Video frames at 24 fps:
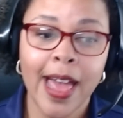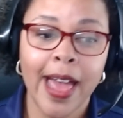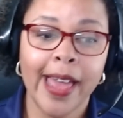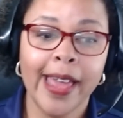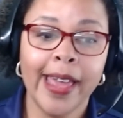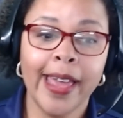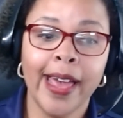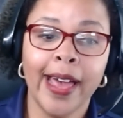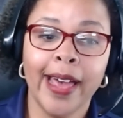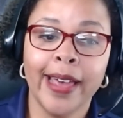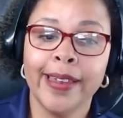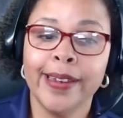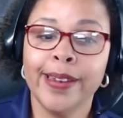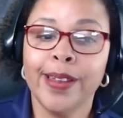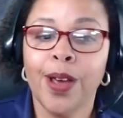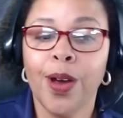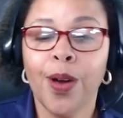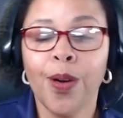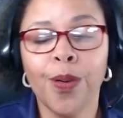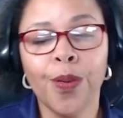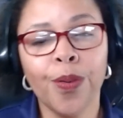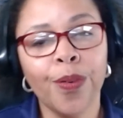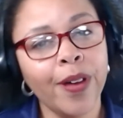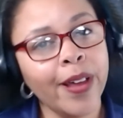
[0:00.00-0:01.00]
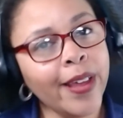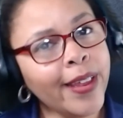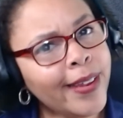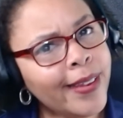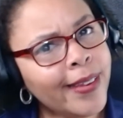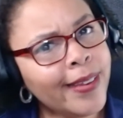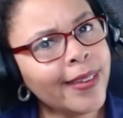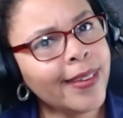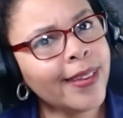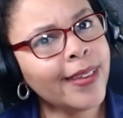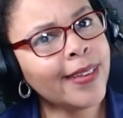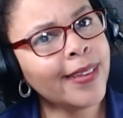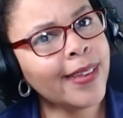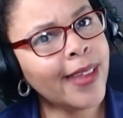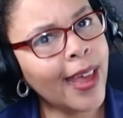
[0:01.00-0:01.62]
and what is